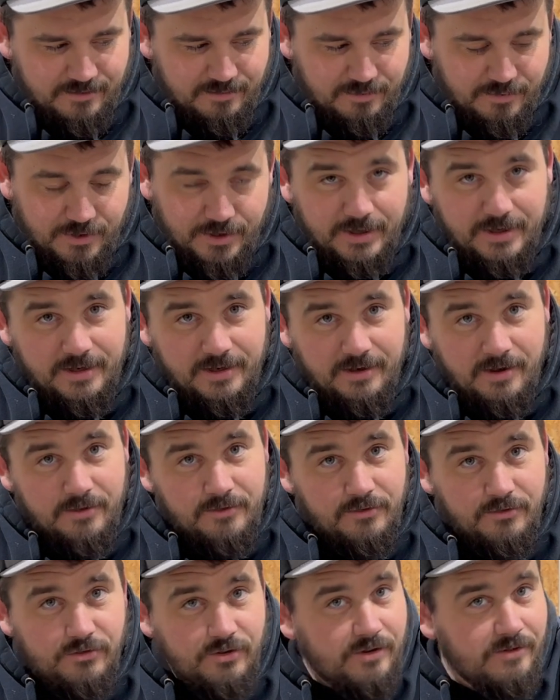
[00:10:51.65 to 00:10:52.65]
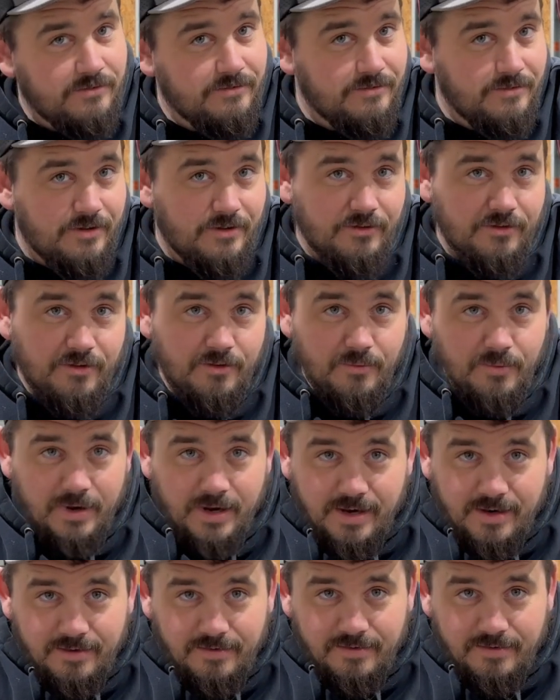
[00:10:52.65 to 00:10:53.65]
breaking other shit because of the
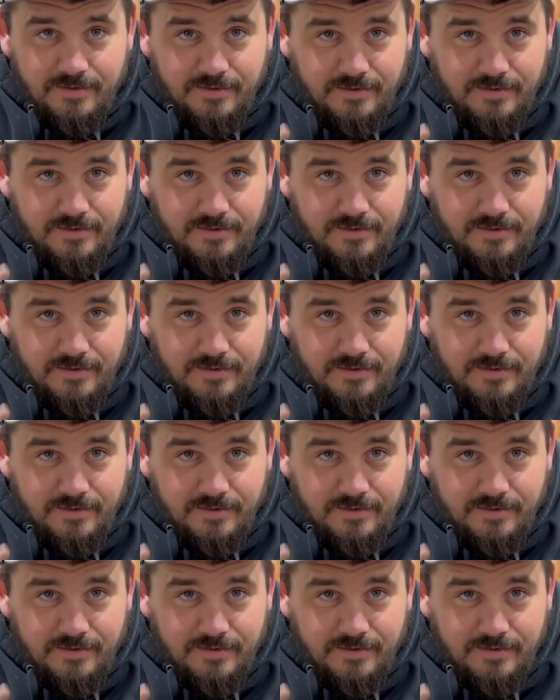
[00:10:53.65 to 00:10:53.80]
weight.